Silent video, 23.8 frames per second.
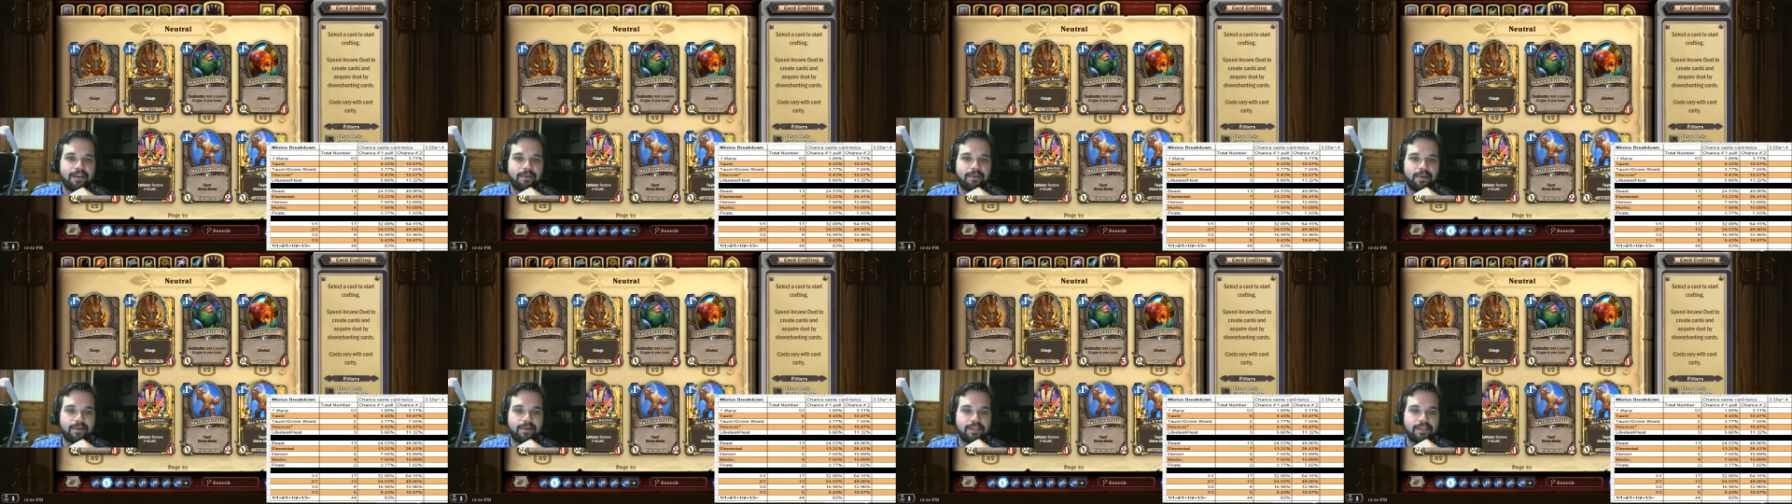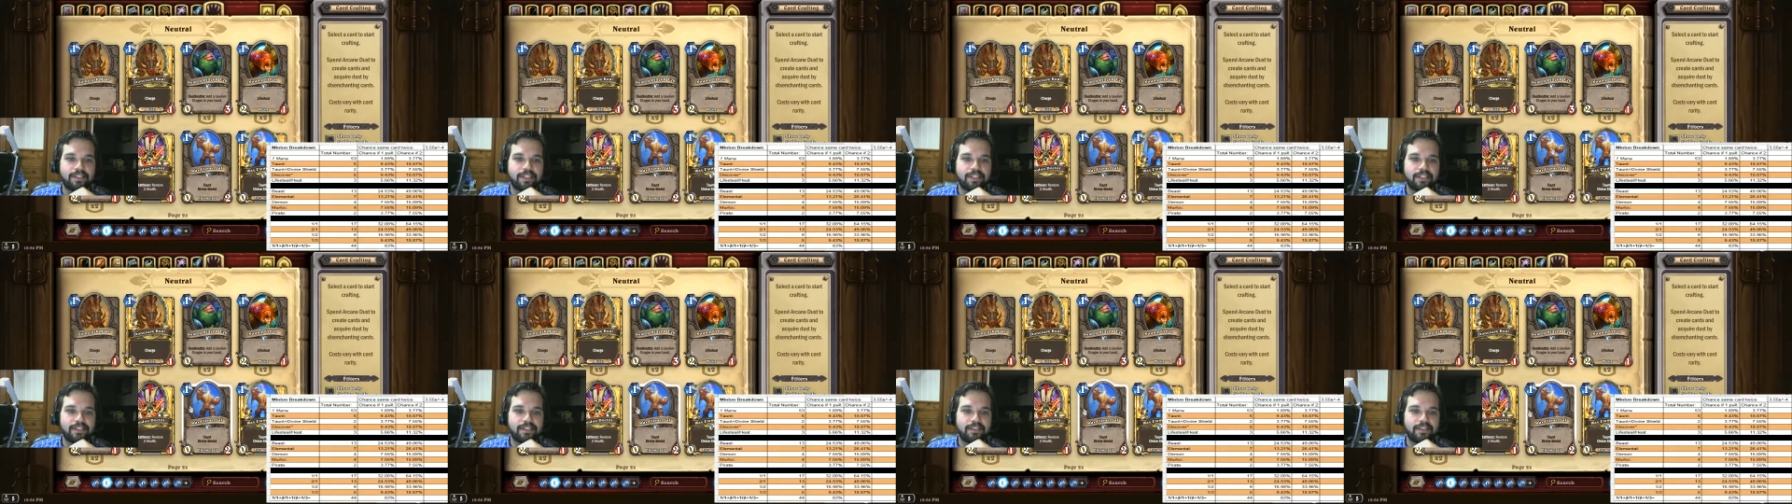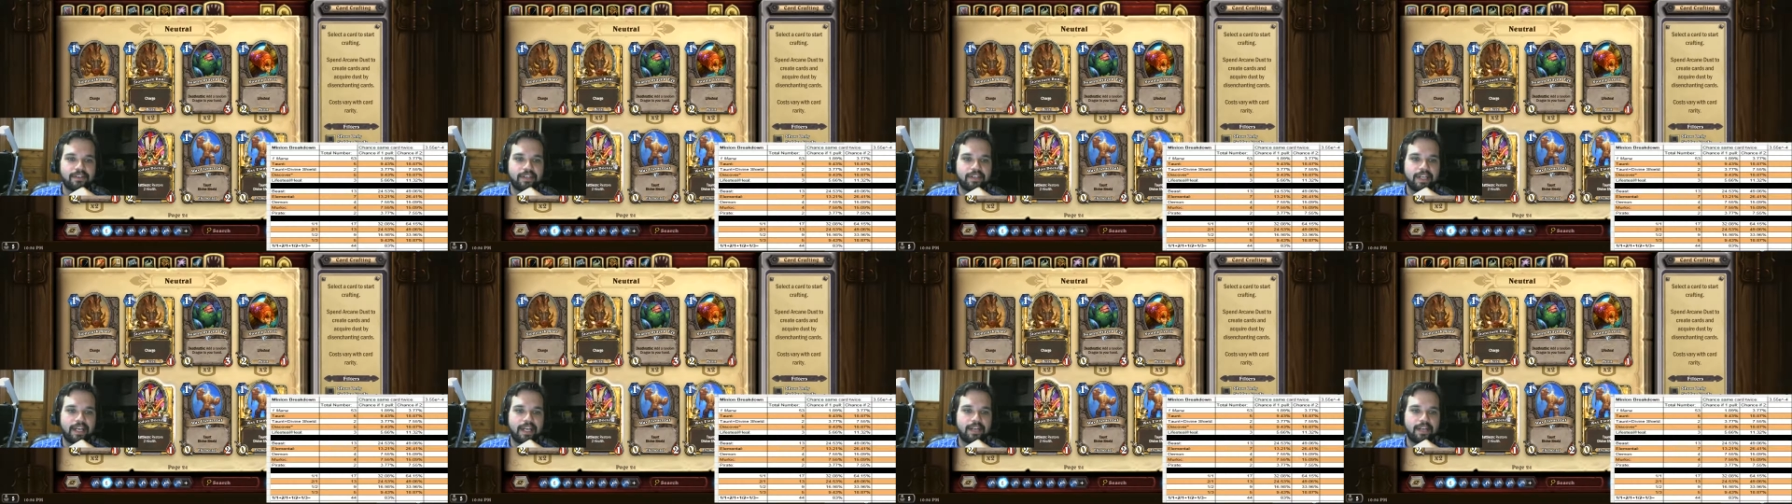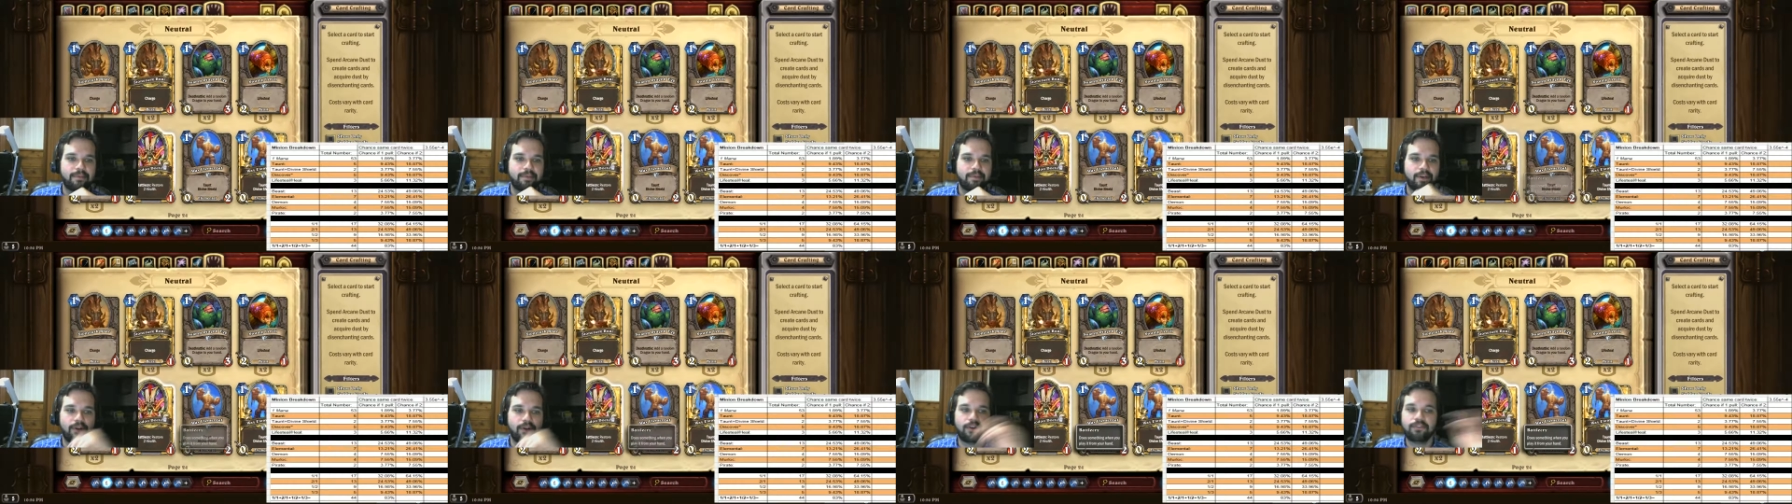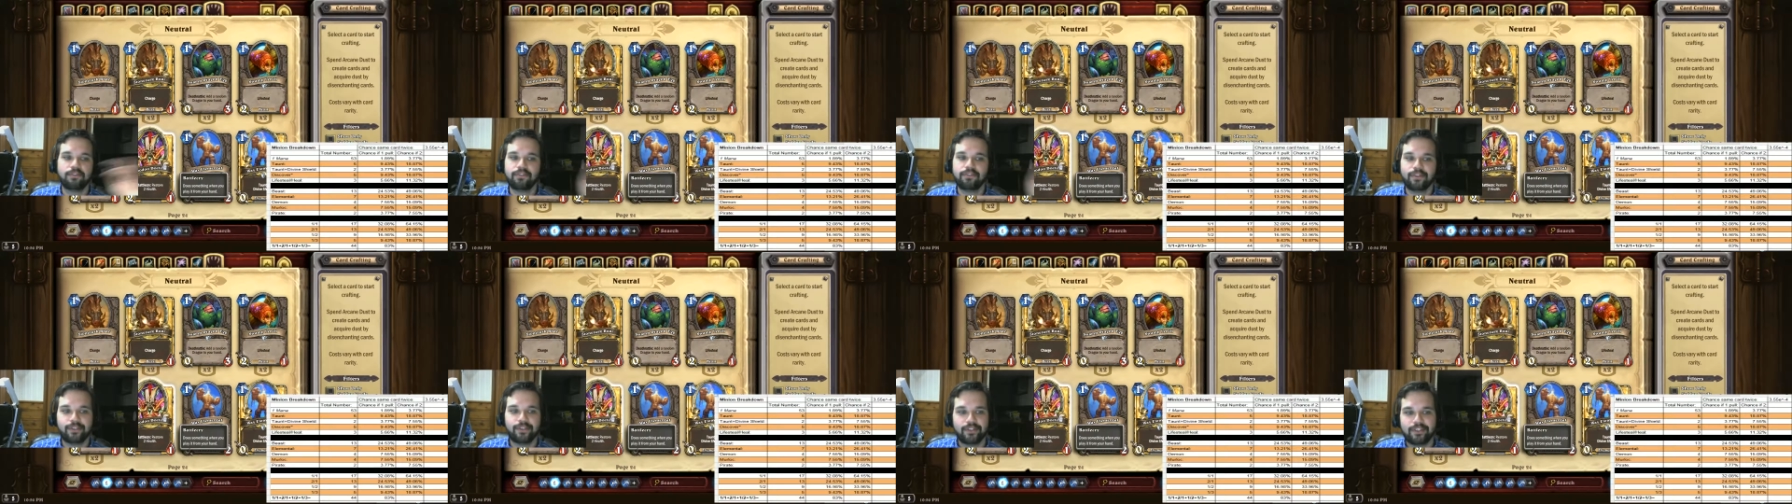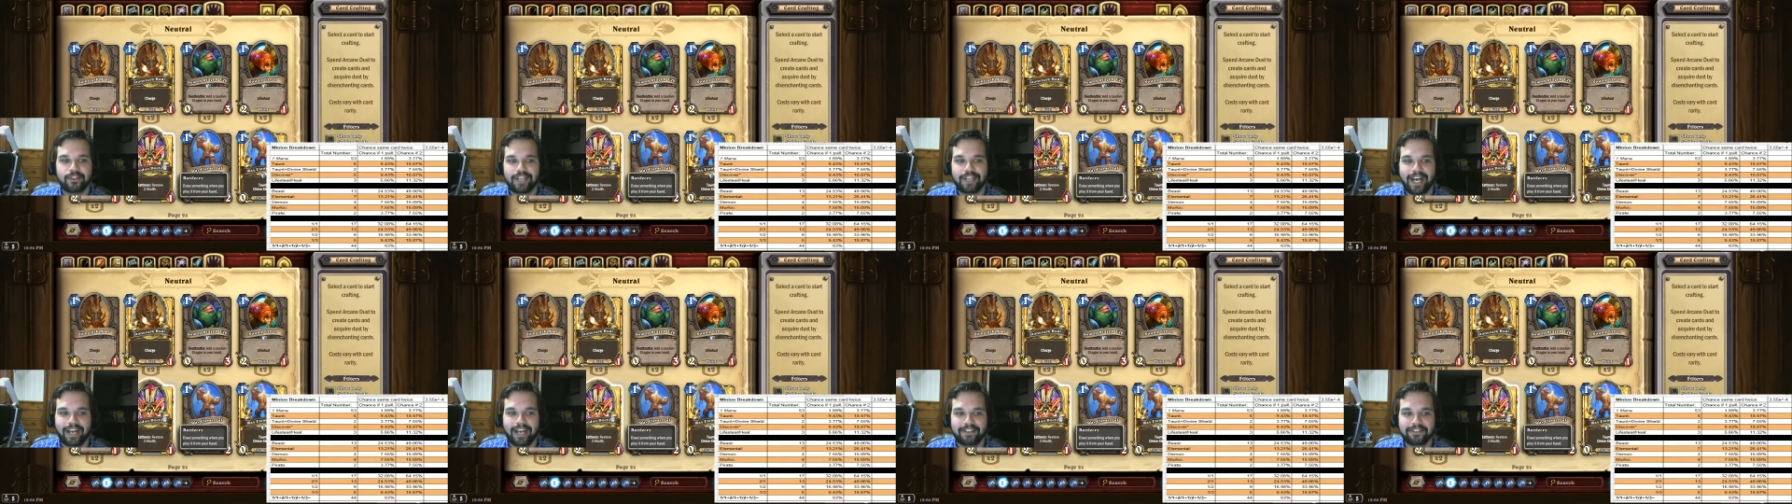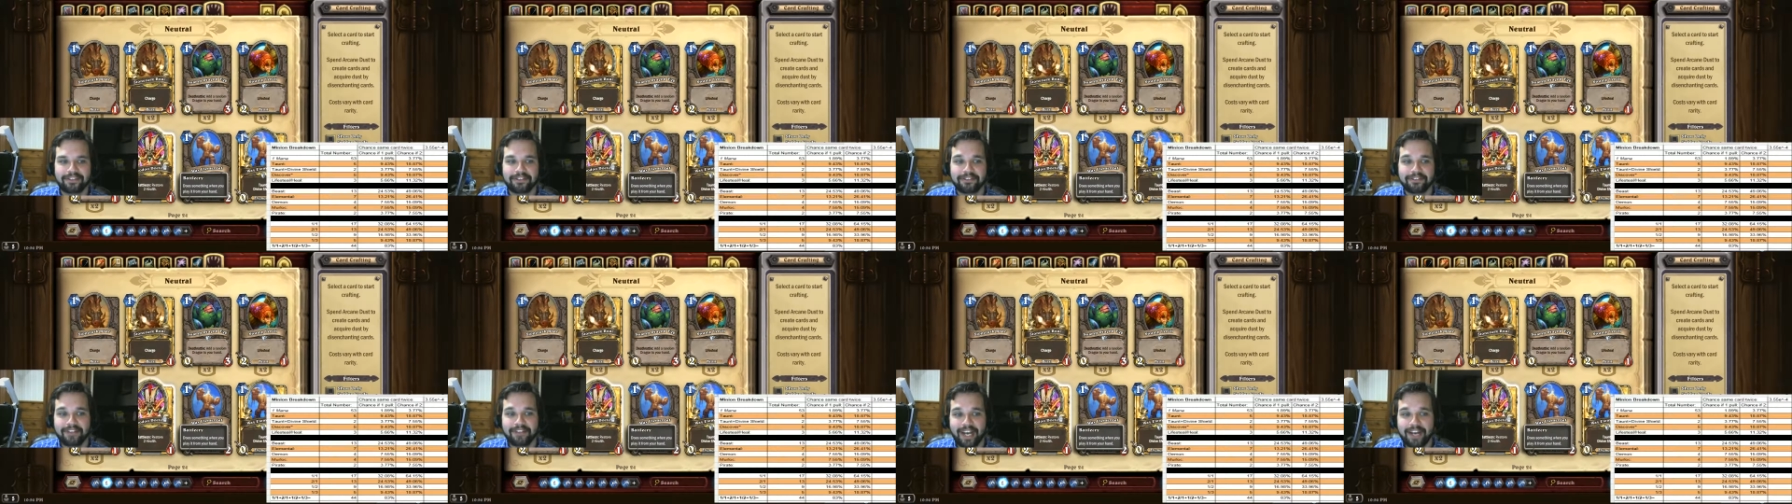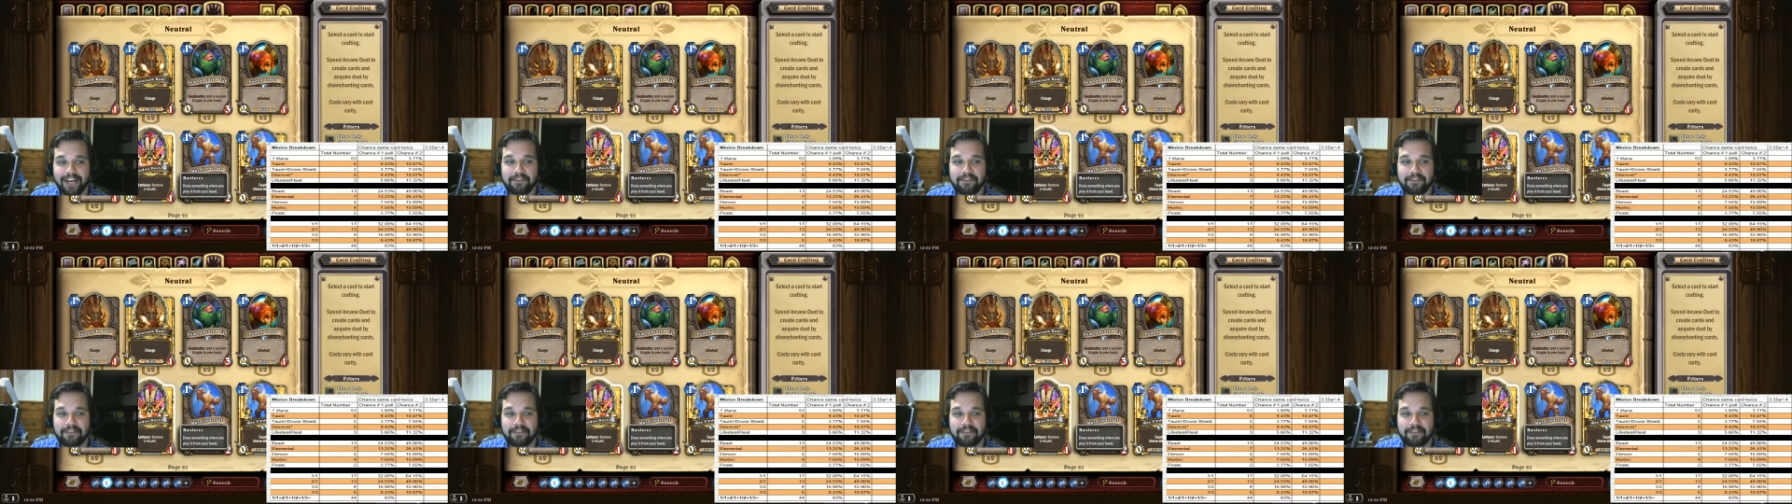We were just looking at him. Your own voodoo doctor, right?